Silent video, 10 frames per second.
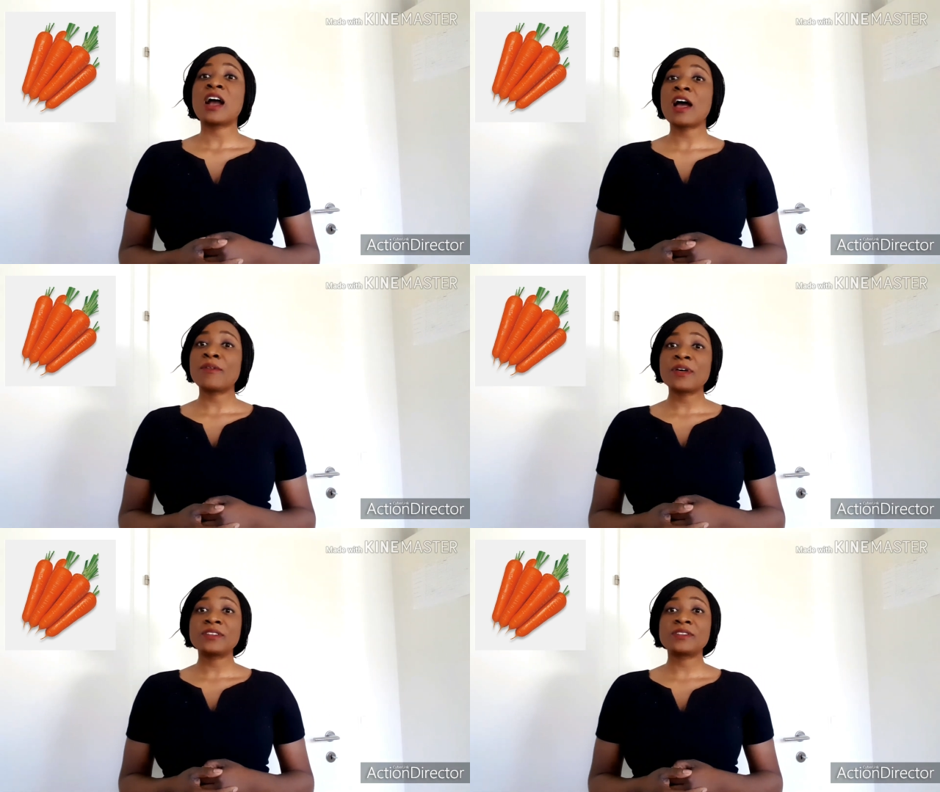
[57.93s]

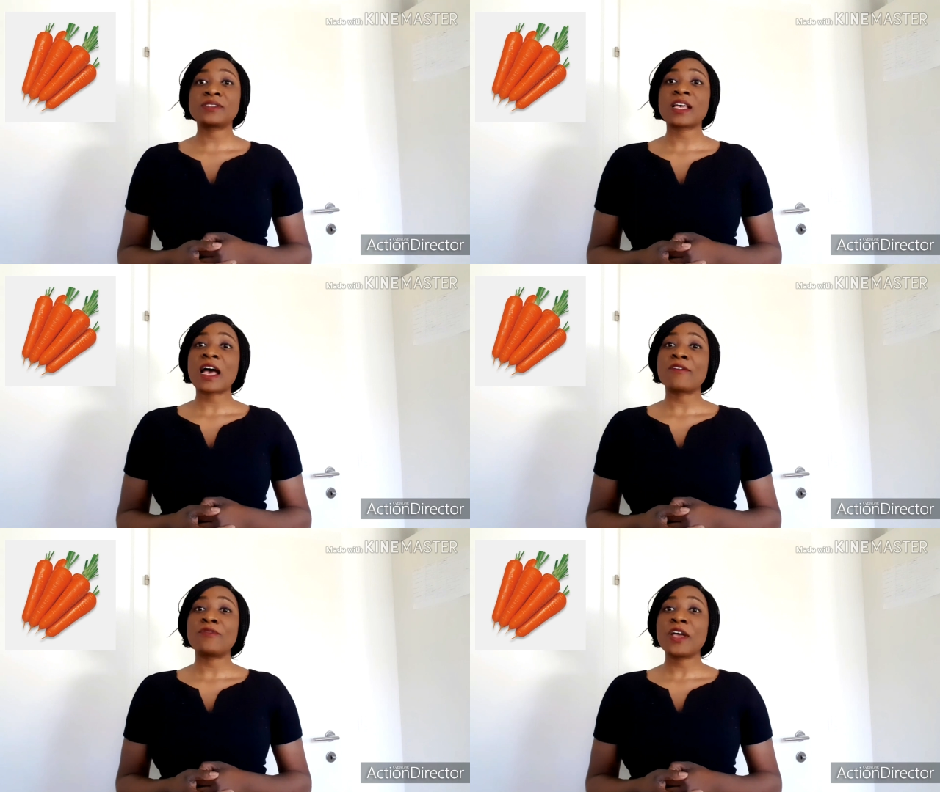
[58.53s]
Carrots
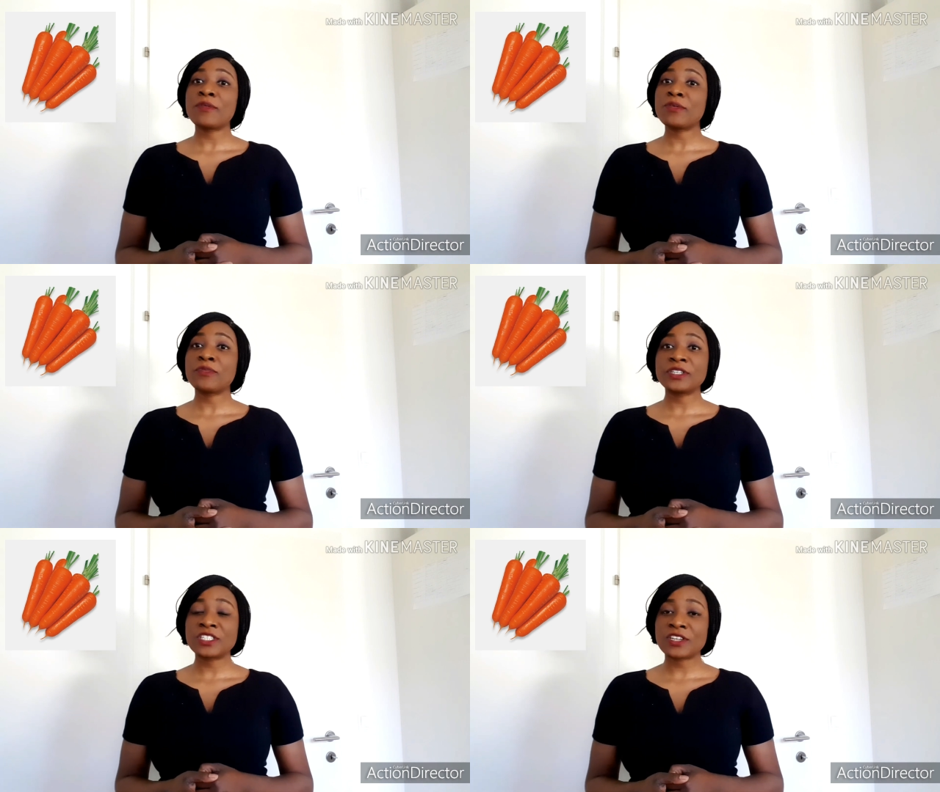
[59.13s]
are very
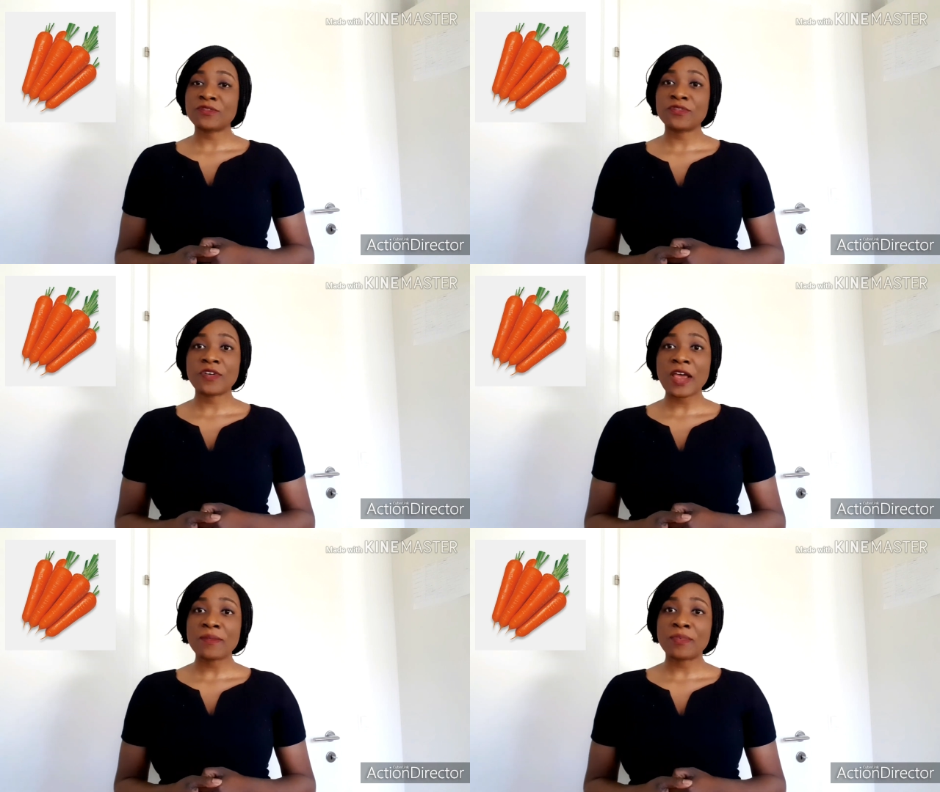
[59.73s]
rich in
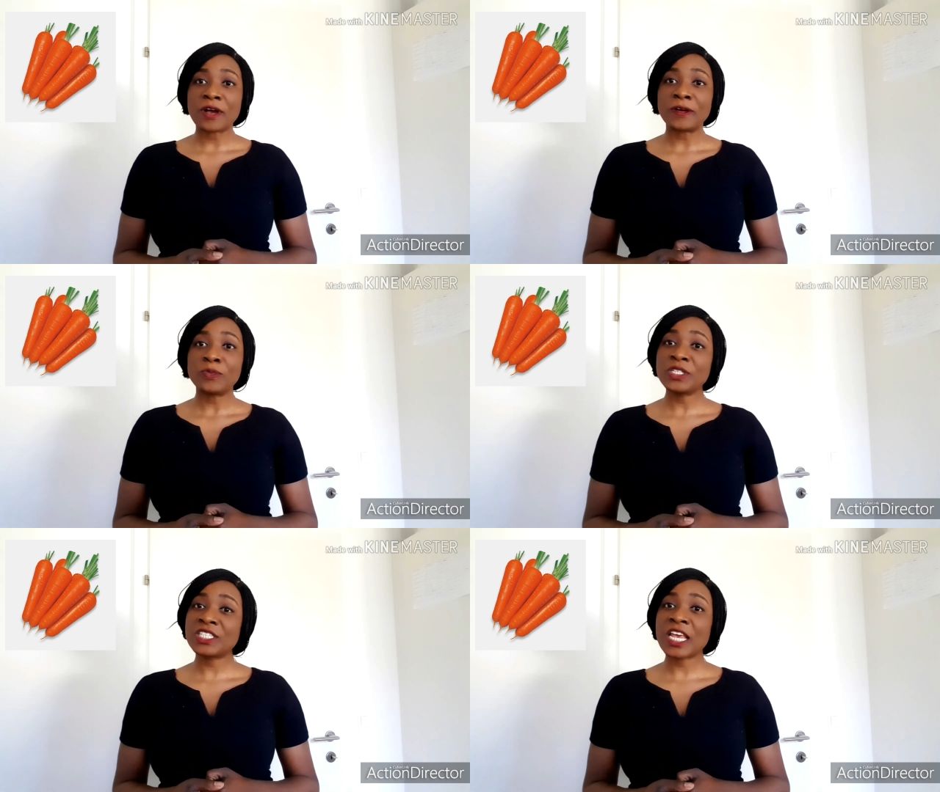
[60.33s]
fiber,
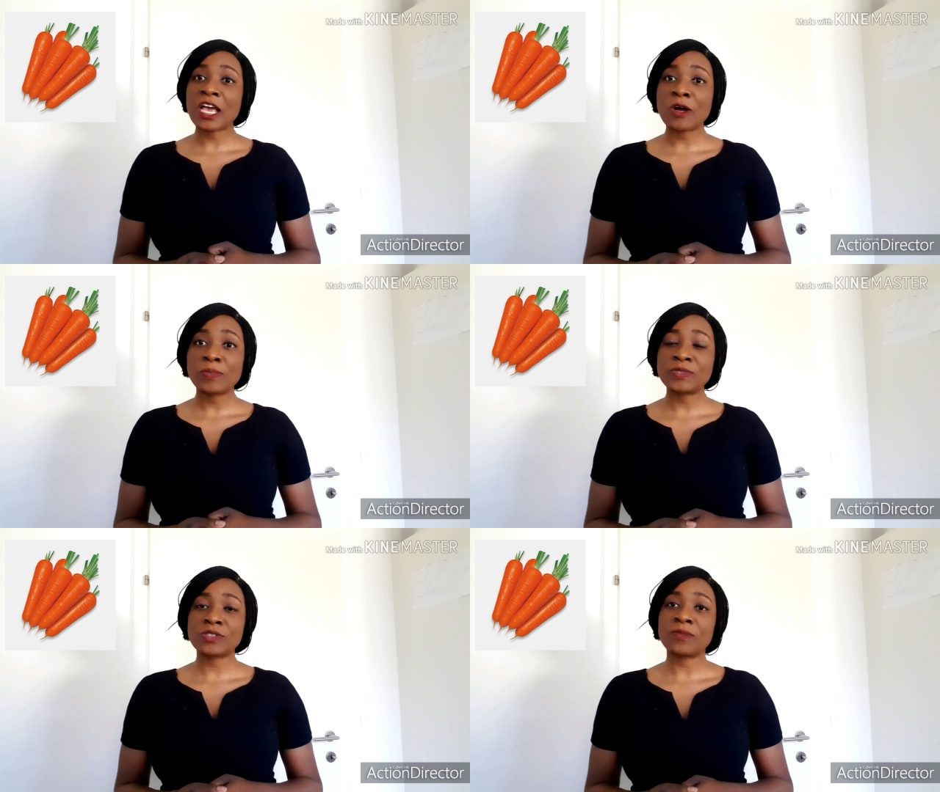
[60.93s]
which
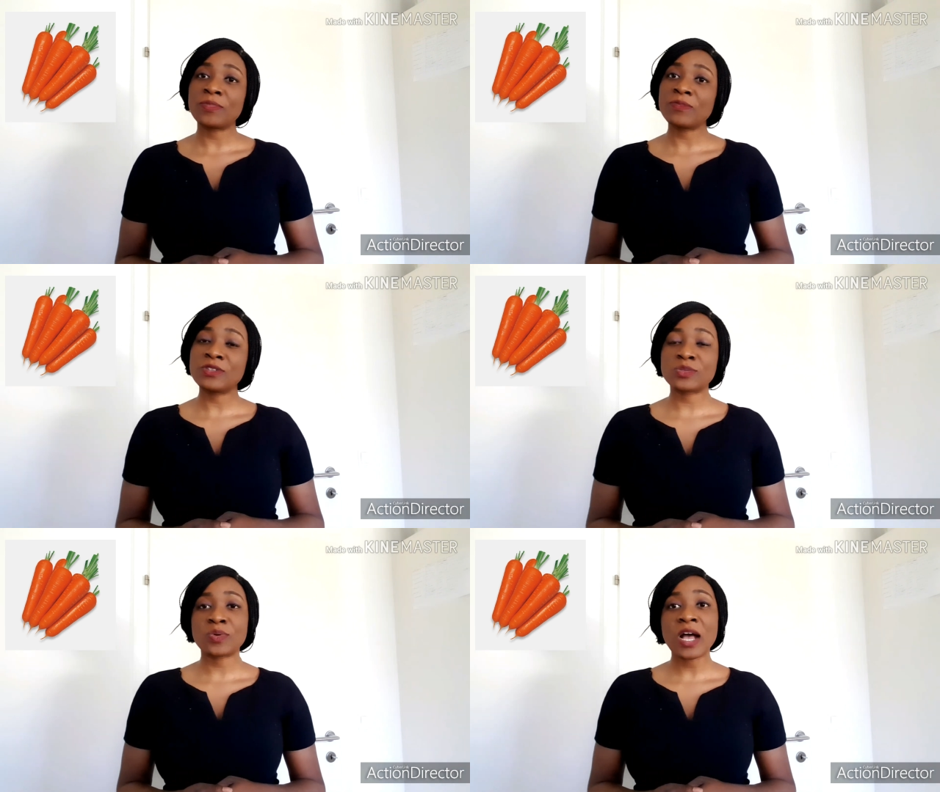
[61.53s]
helps your
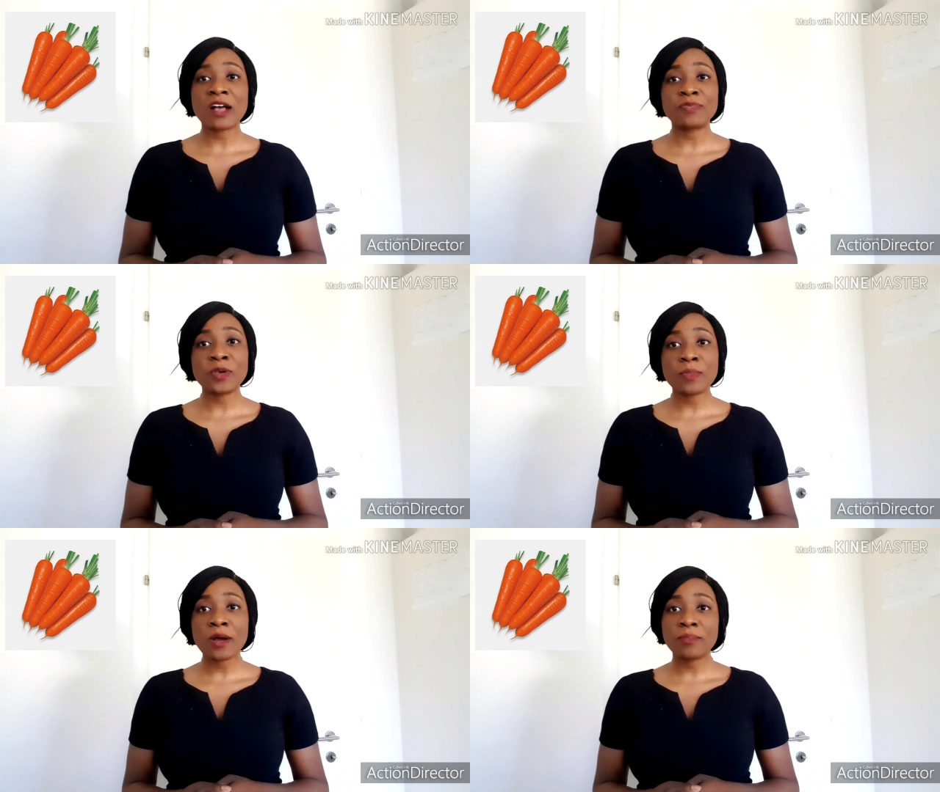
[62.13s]
baby to have
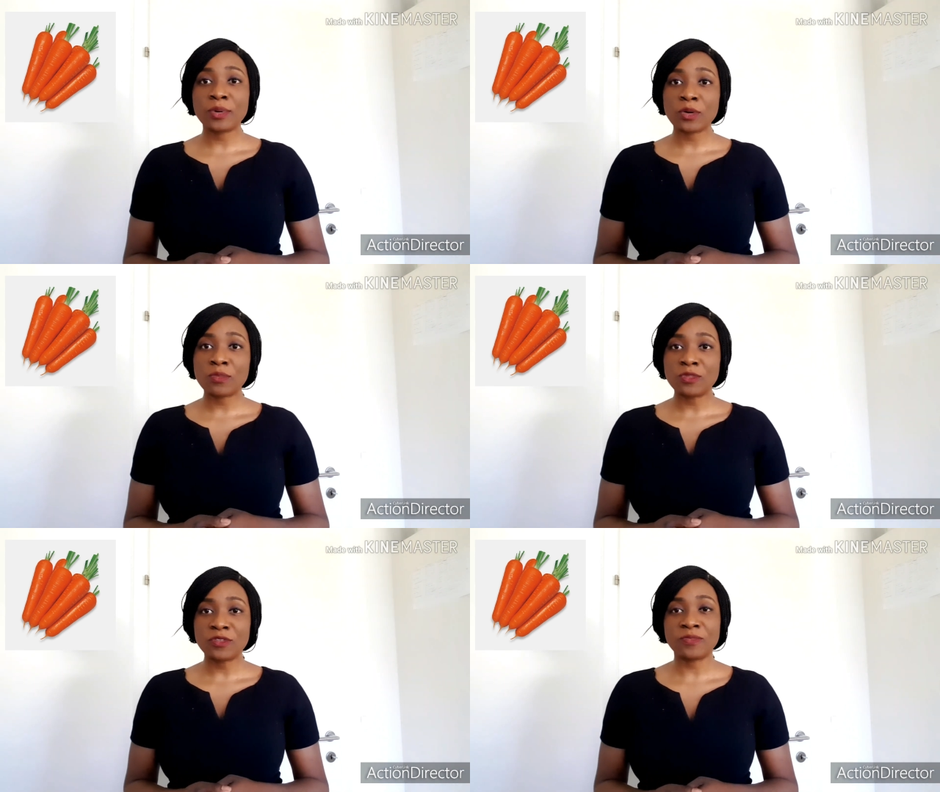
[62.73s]
normal
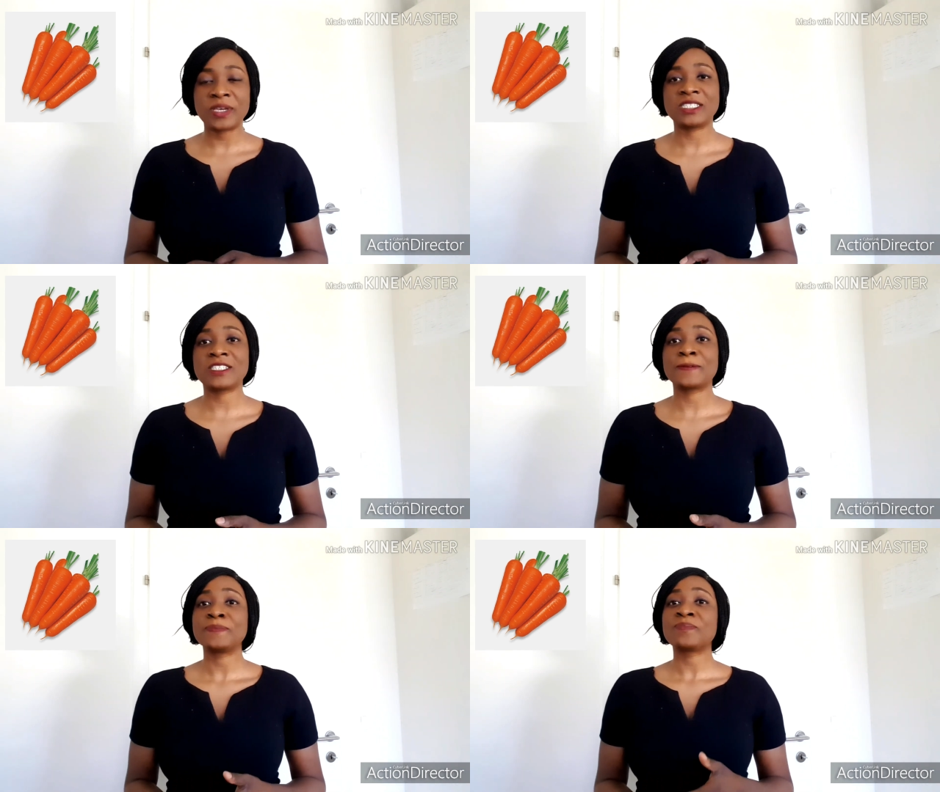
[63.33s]
bowel movements.